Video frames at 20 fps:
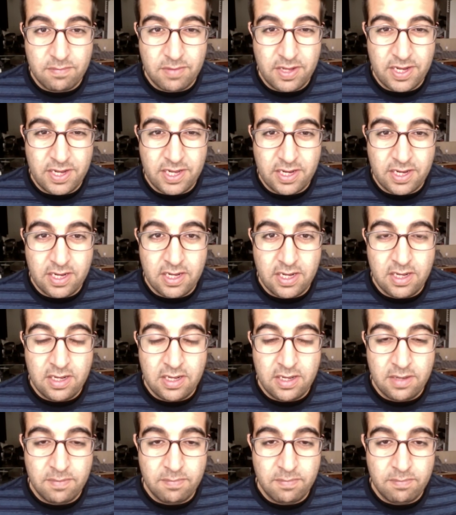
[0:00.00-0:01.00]
like
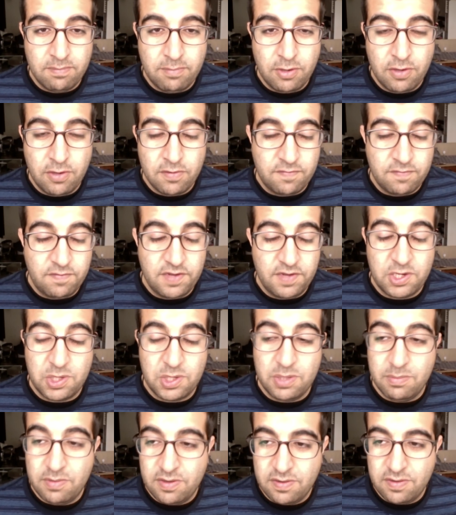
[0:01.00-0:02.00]
boiled
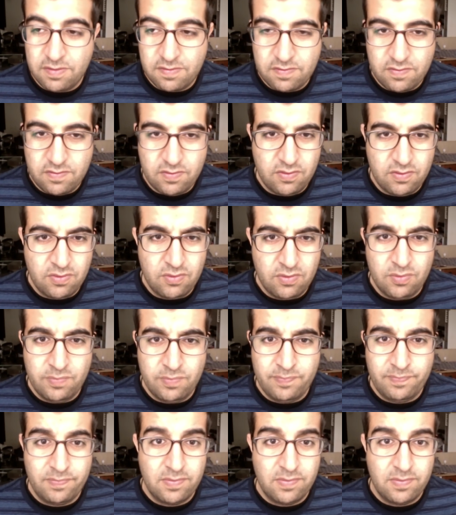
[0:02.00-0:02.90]
vegetables to